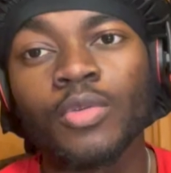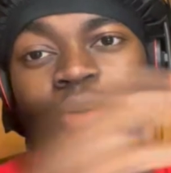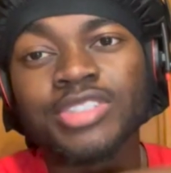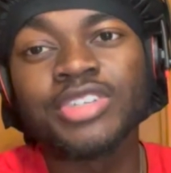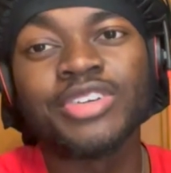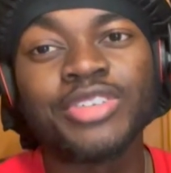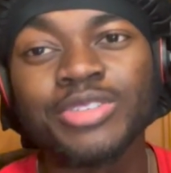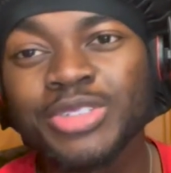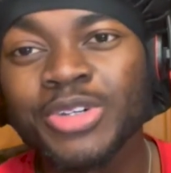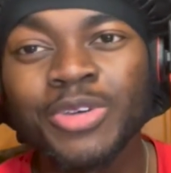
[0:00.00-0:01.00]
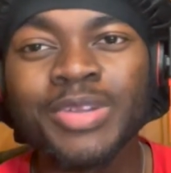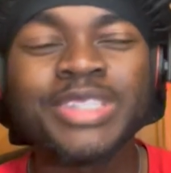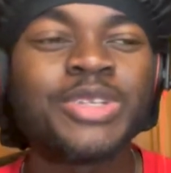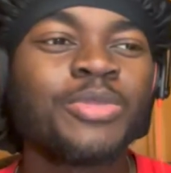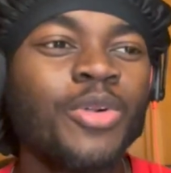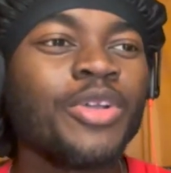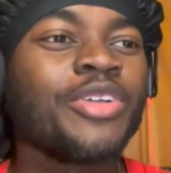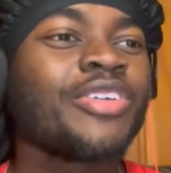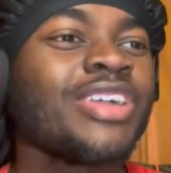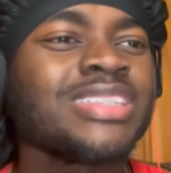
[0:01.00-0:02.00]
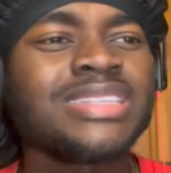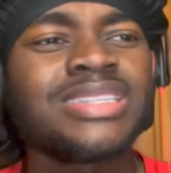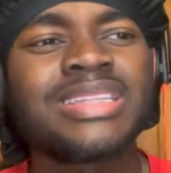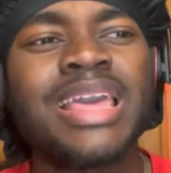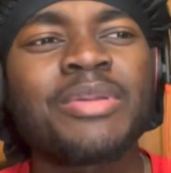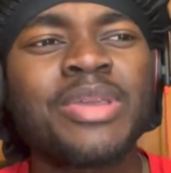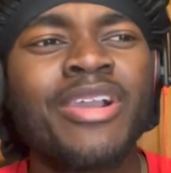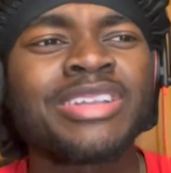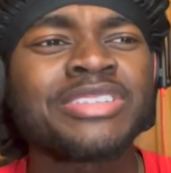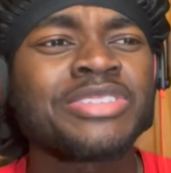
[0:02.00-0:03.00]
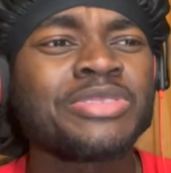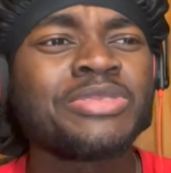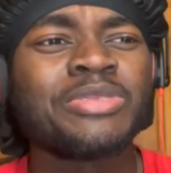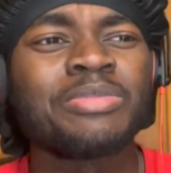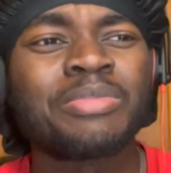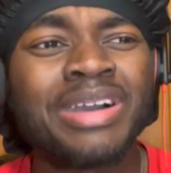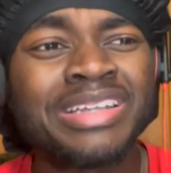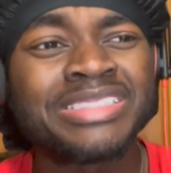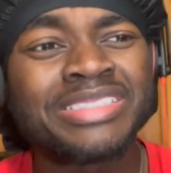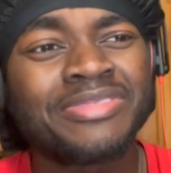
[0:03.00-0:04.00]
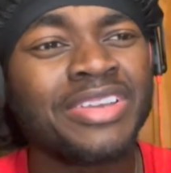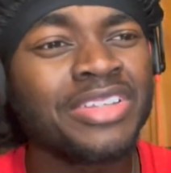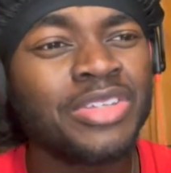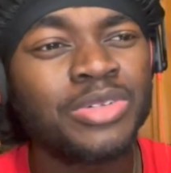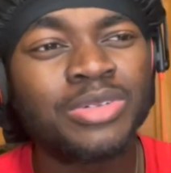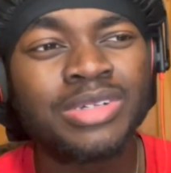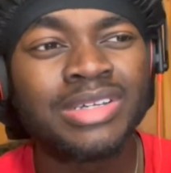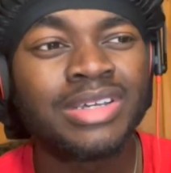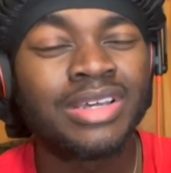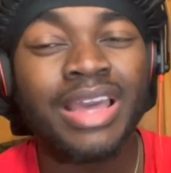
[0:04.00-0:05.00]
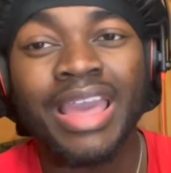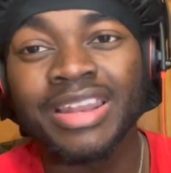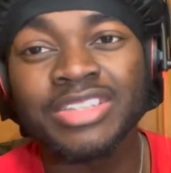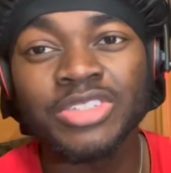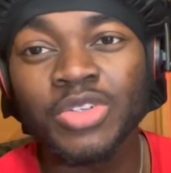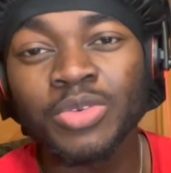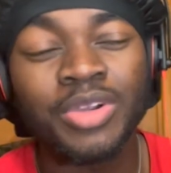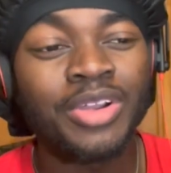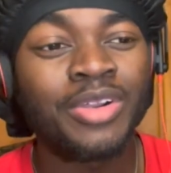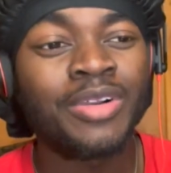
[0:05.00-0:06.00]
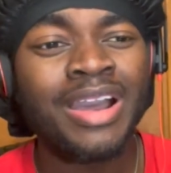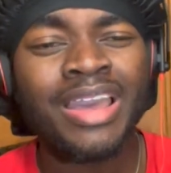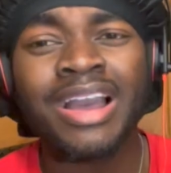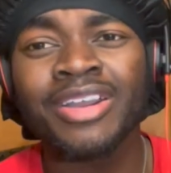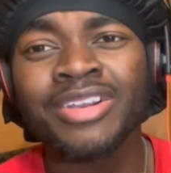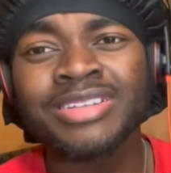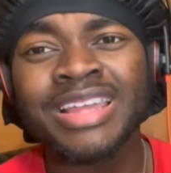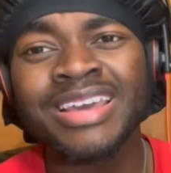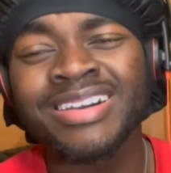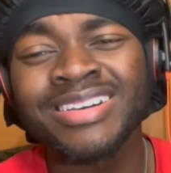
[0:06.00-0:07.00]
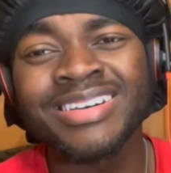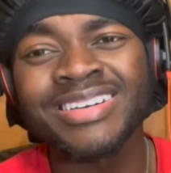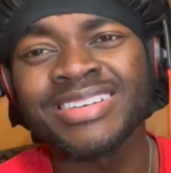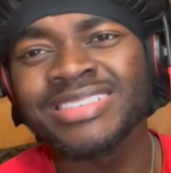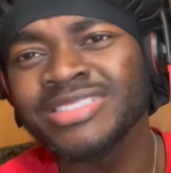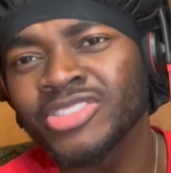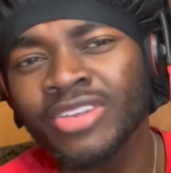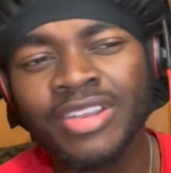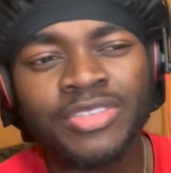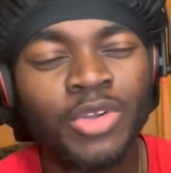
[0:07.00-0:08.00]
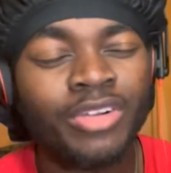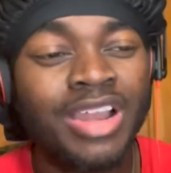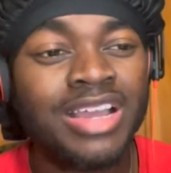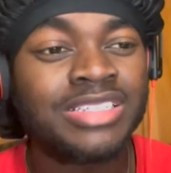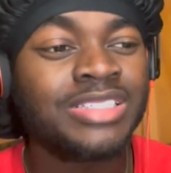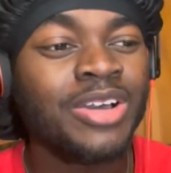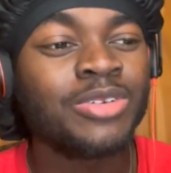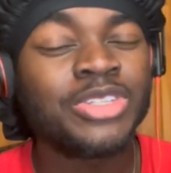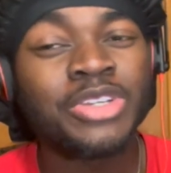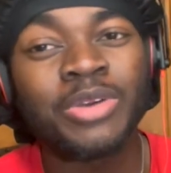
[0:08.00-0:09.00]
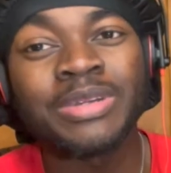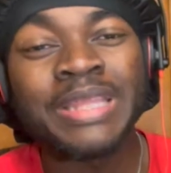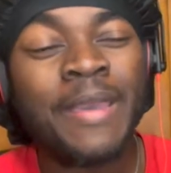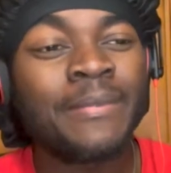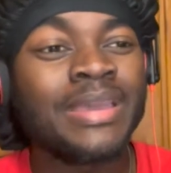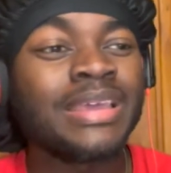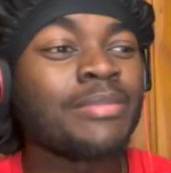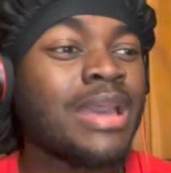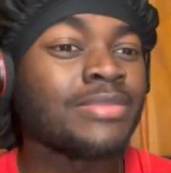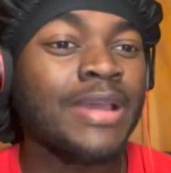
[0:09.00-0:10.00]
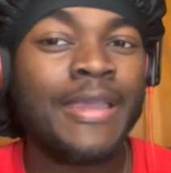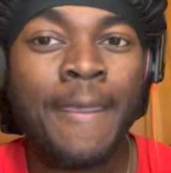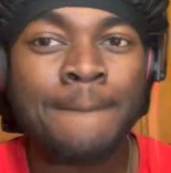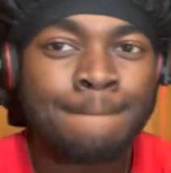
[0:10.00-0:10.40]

What's good, YouTube? It's your boy Chris, and today we are coming to Munch. Feeling you? Hey, this new girl. I heard that Drake flew her ass south, so you know what that mean. That man's about to get